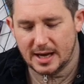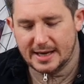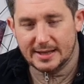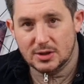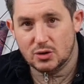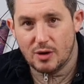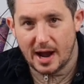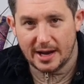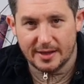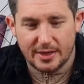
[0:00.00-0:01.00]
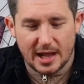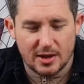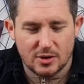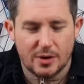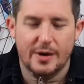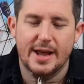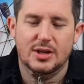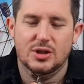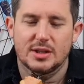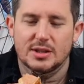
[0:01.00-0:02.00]
I get to try their little
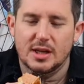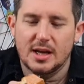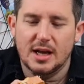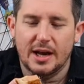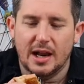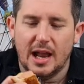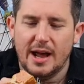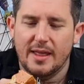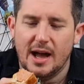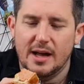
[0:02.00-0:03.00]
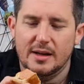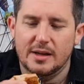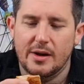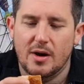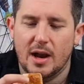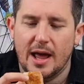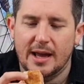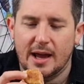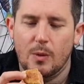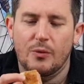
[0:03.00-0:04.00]
creations. And I like that. You know, I
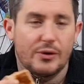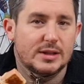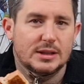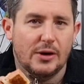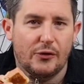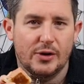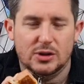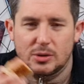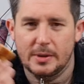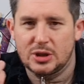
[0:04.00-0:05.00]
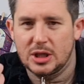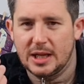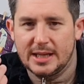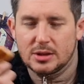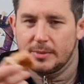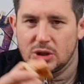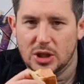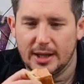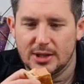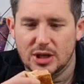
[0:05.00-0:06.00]
like how things are different. Some are chilli, some are
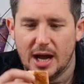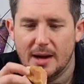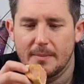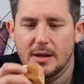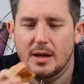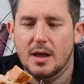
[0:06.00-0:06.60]
chilli jam.